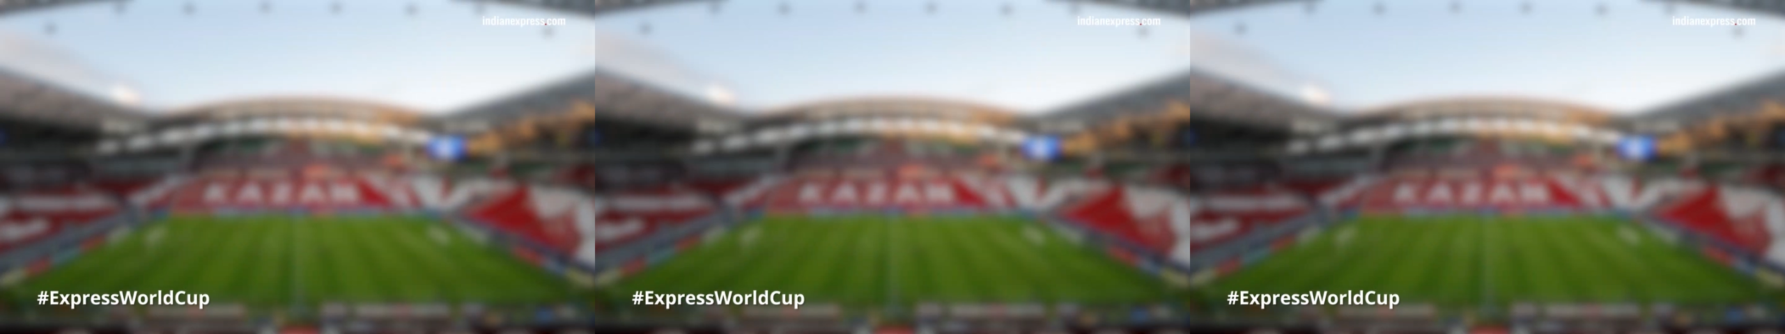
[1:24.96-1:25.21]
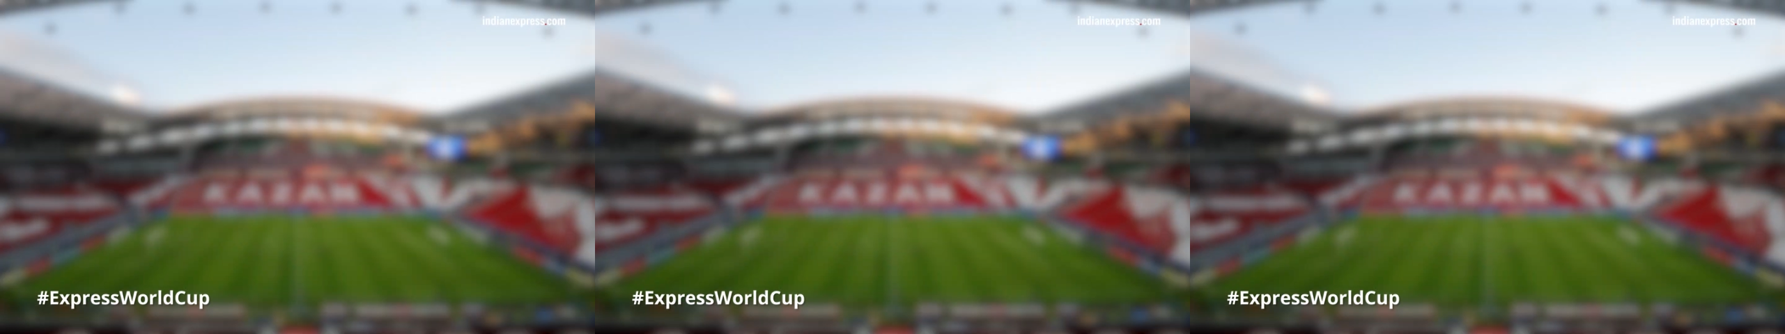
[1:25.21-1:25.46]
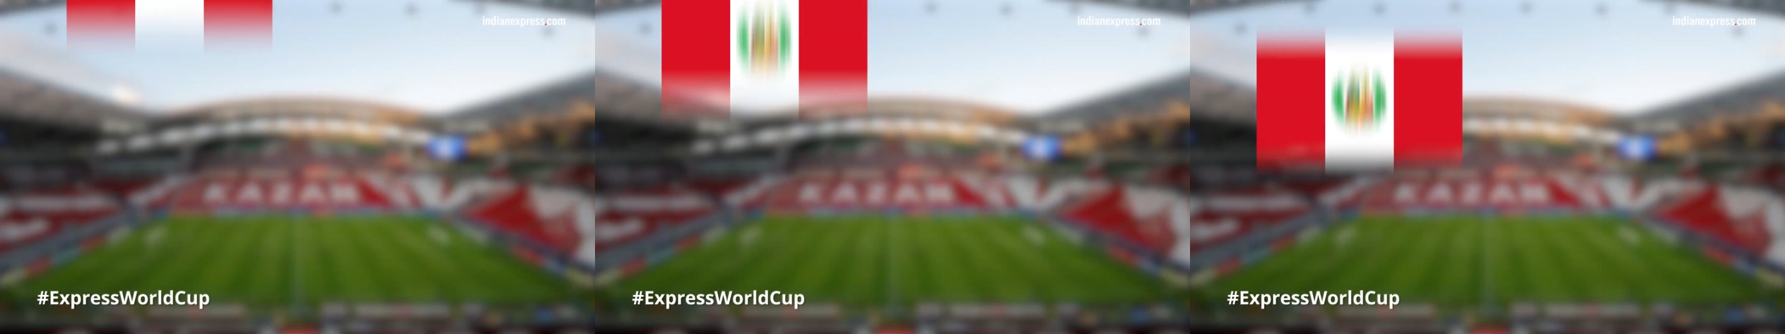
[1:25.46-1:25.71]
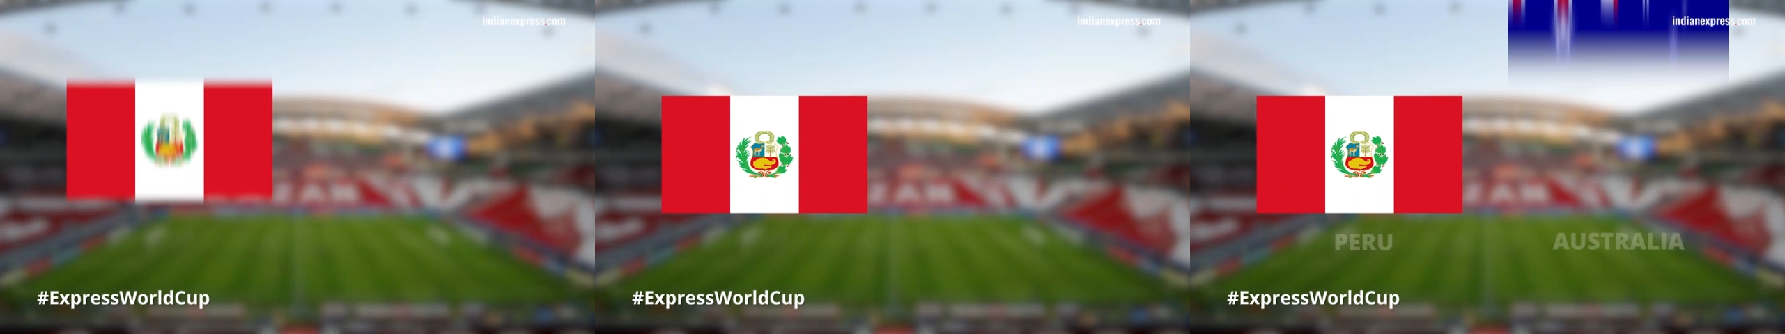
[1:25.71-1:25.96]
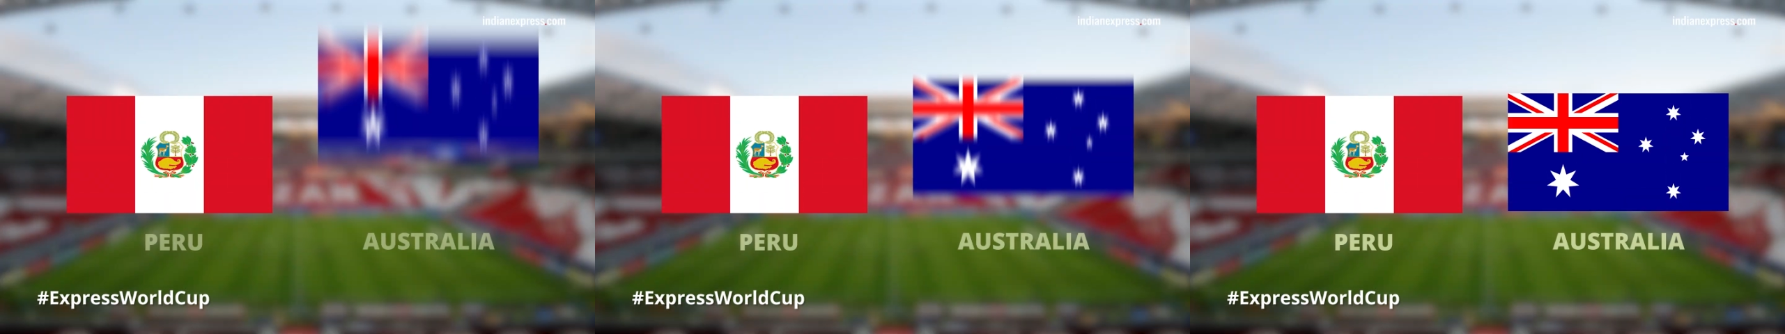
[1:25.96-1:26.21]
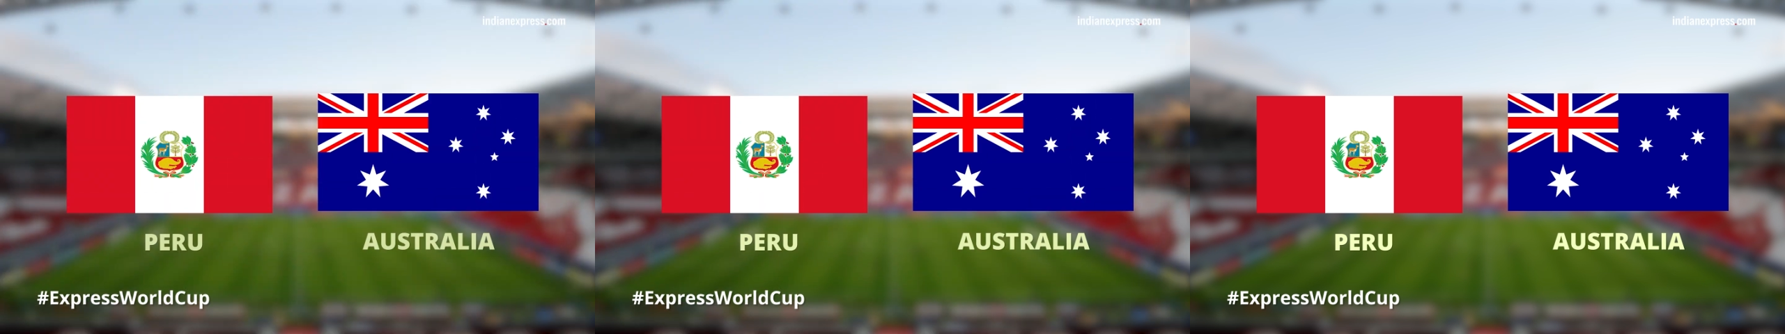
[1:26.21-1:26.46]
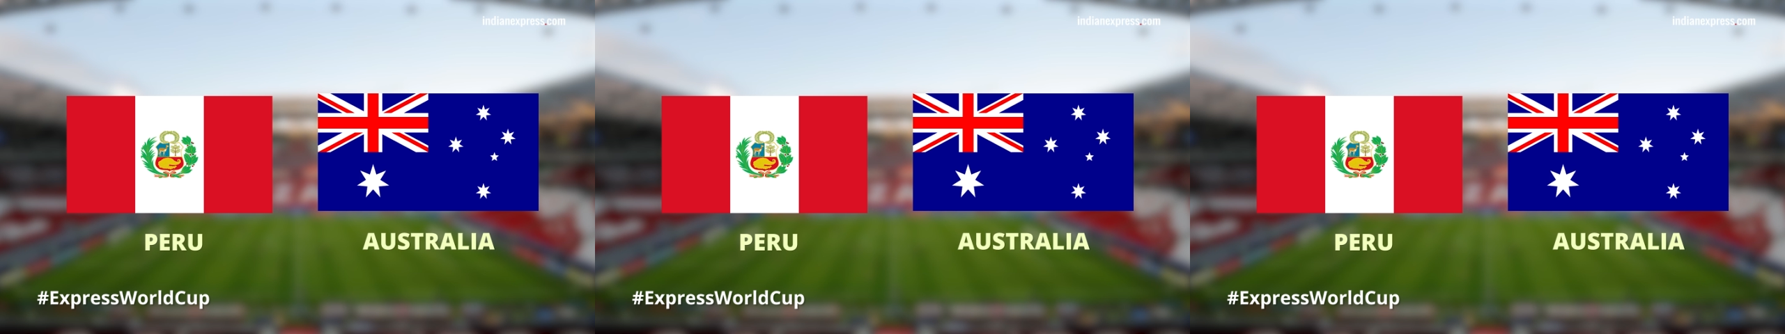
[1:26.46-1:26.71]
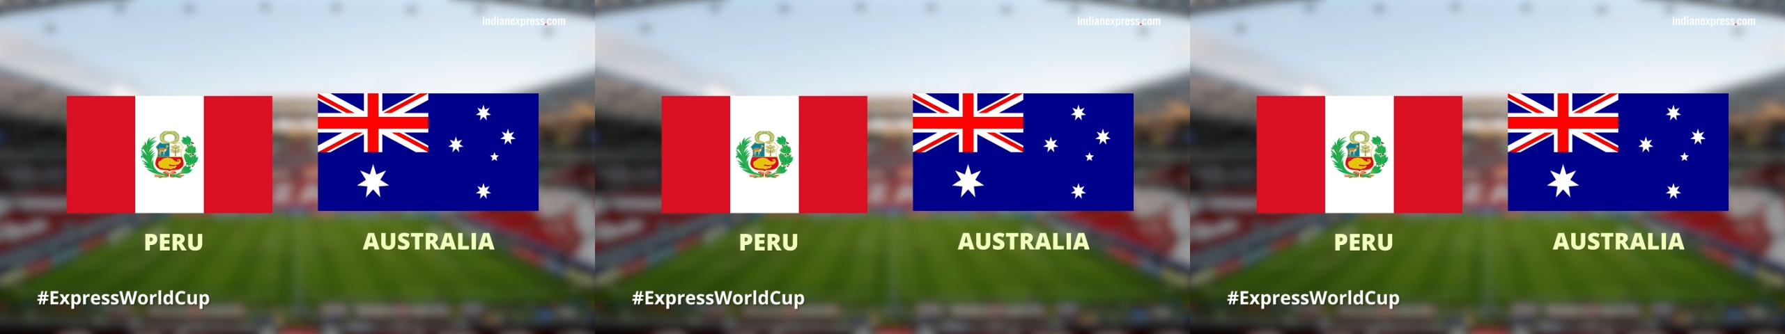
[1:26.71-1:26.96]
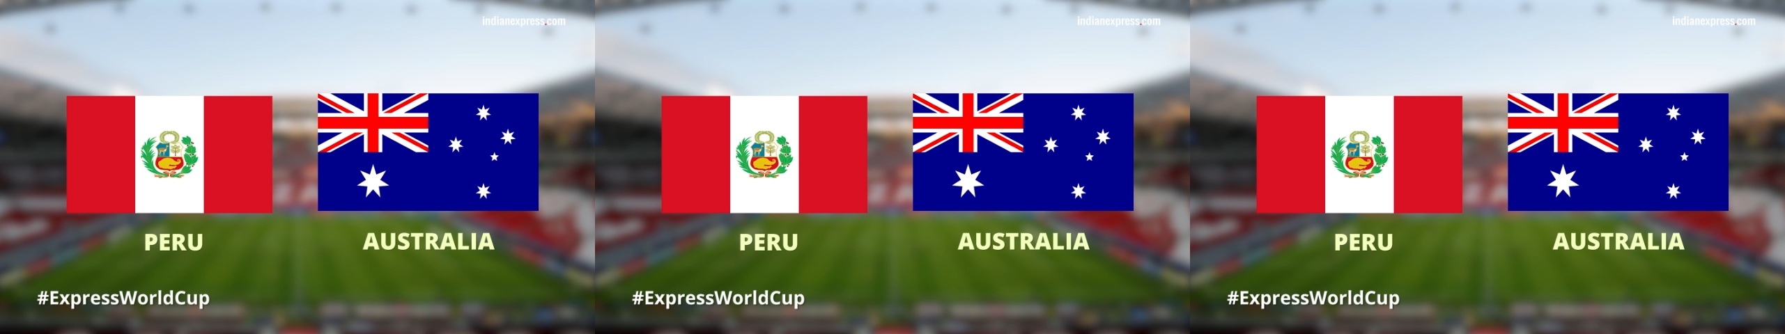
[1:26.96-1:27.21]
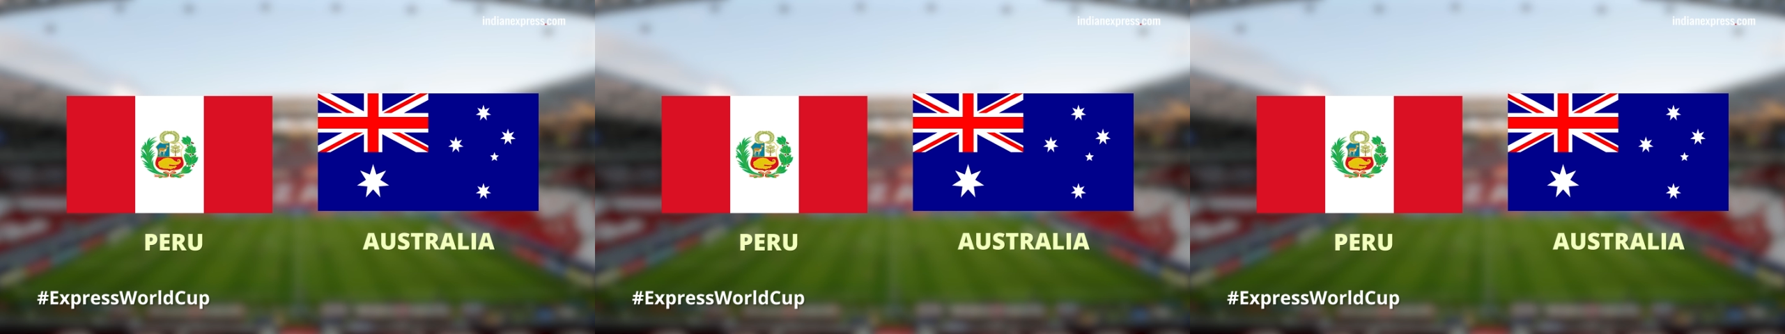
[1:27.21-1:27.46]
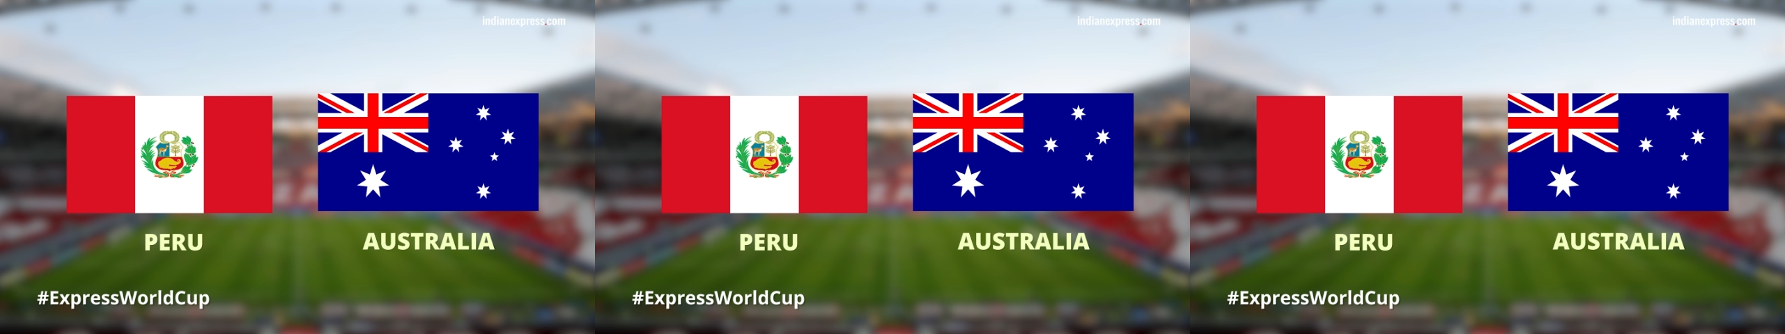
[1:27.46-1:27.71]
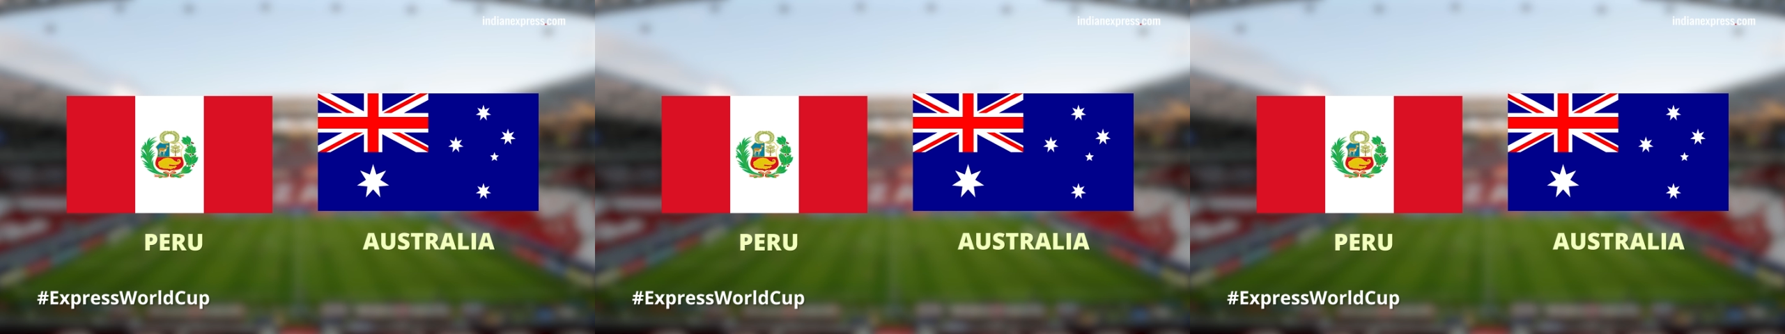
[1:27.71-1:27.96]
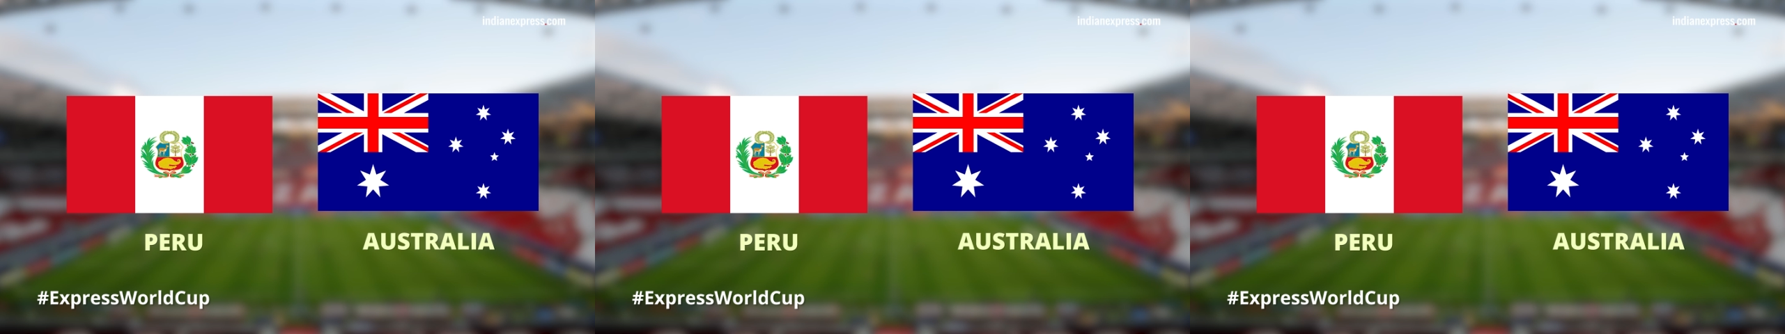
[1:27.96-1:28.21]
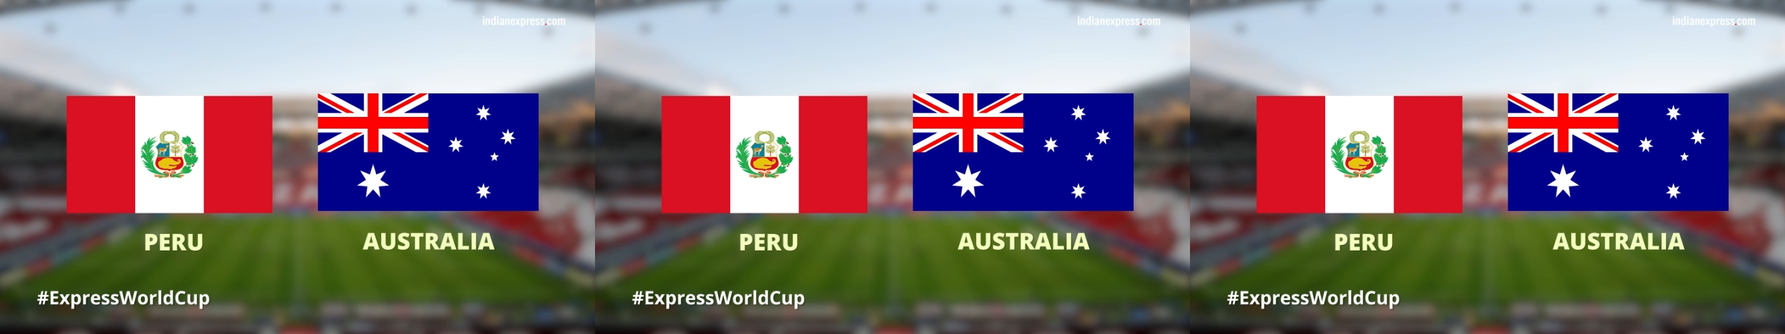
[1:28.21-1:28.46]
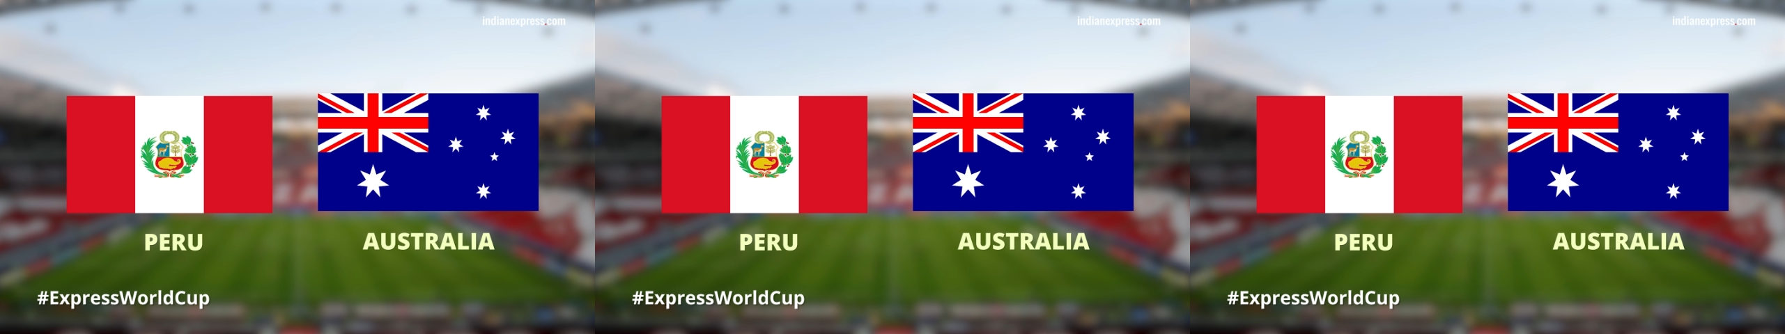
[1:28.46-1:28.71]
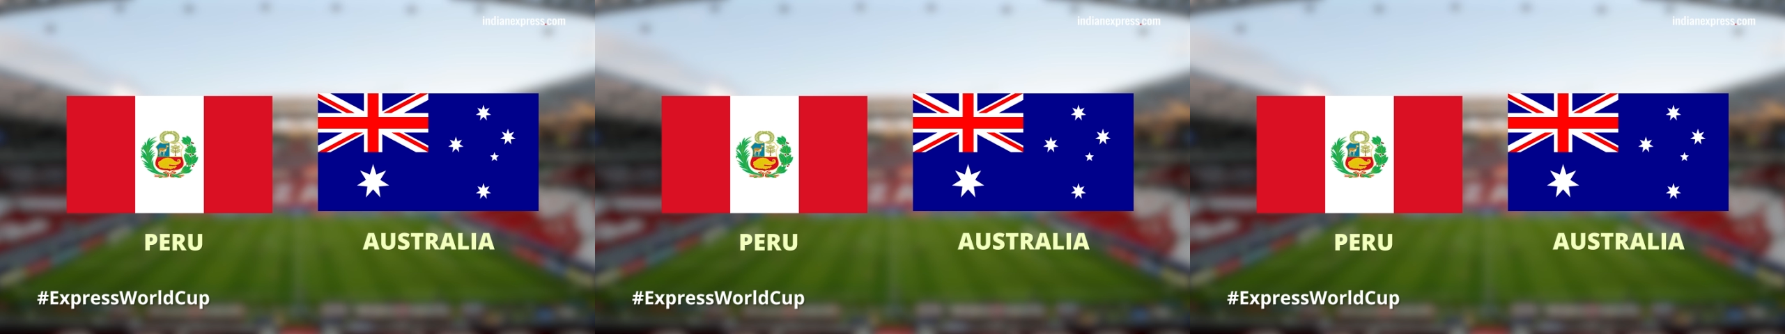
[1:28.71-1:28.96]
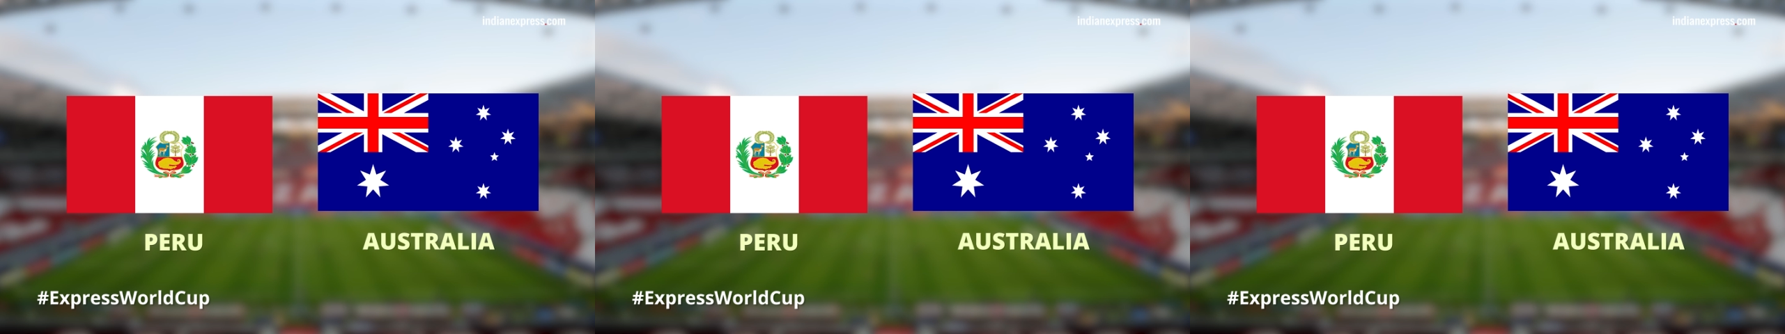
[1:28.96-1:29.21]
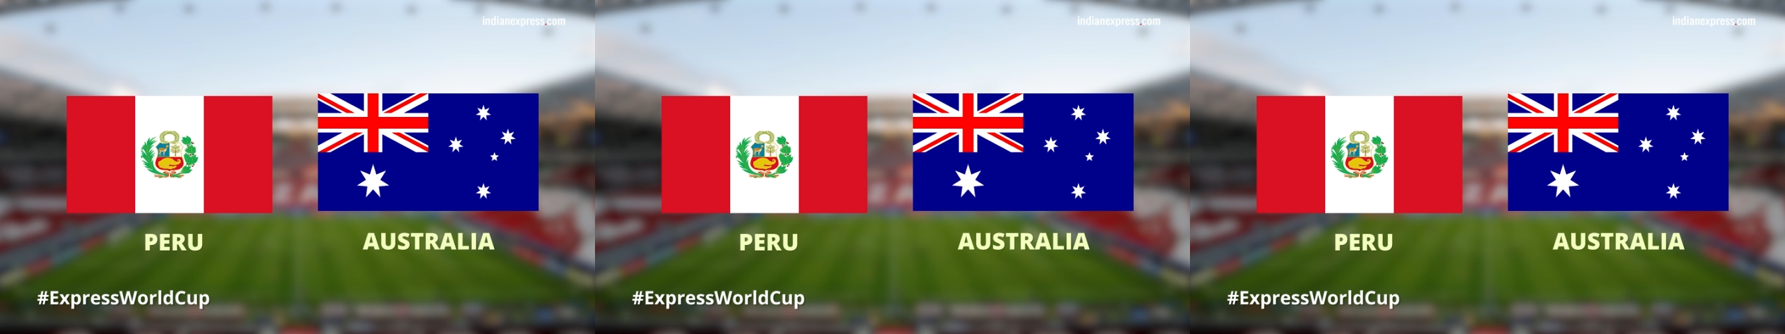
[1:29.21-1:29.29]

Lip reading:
No face is visible, so there are no lips to read.